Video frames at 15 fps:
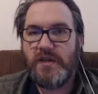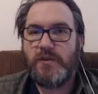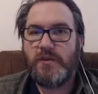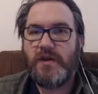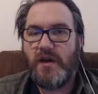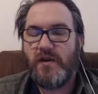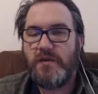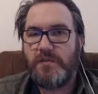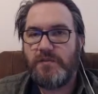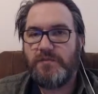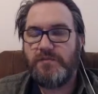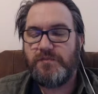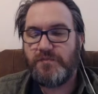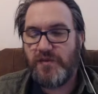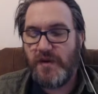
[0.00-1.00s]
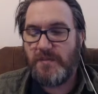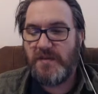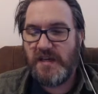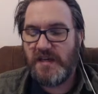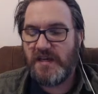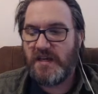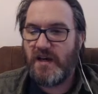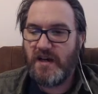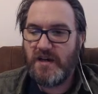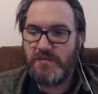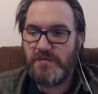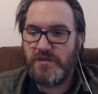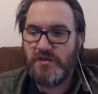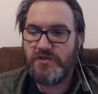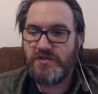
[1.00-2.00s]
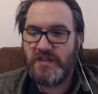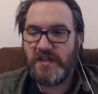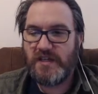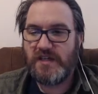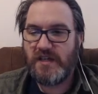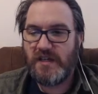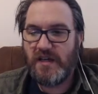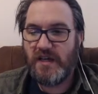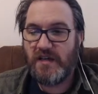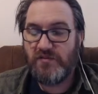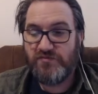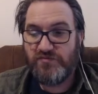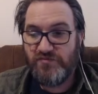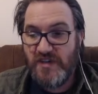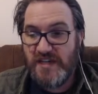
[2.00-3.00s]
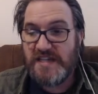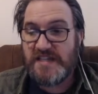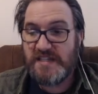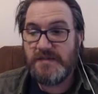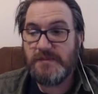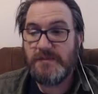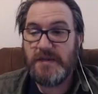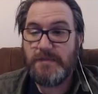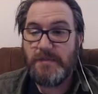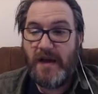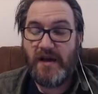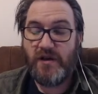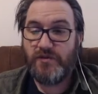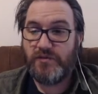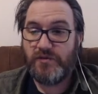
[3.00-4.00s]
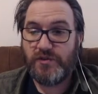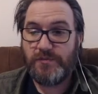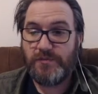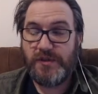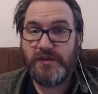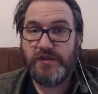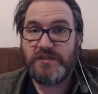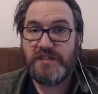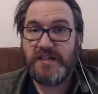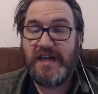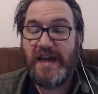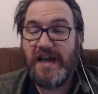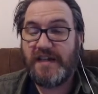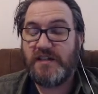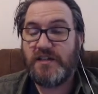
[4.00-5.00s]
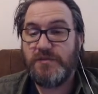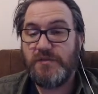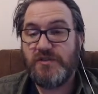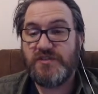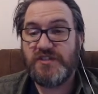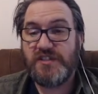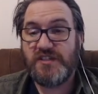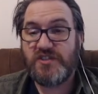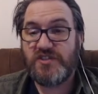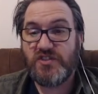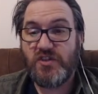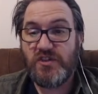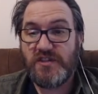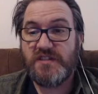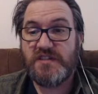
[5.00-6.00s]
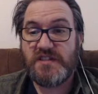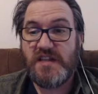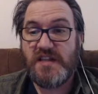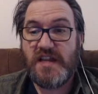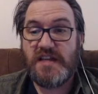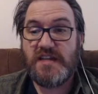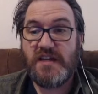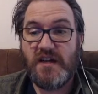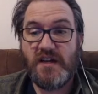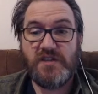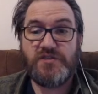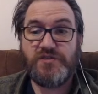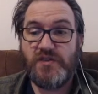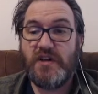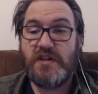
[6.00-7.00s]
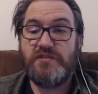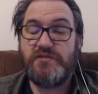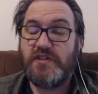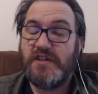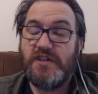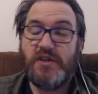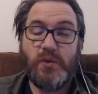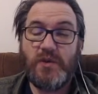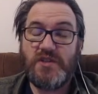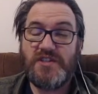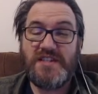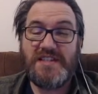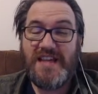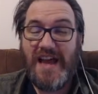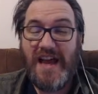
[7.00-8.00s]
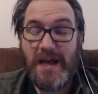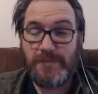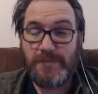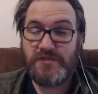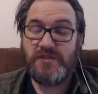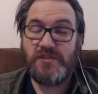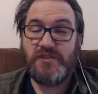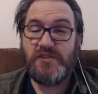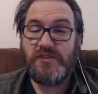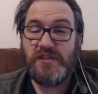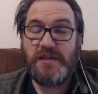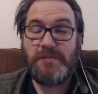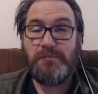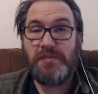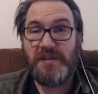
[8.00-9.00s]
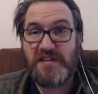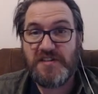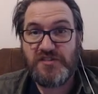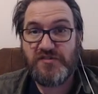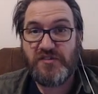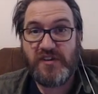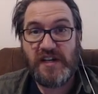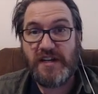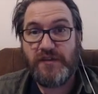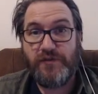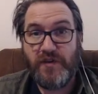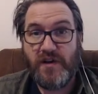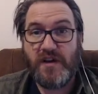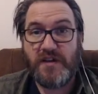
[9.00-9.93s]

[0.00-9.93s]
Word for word: So here we are in Premiere, I'm using a reasonably powerful computer and I'm using a solid state hard drive which is absolutely blisteringly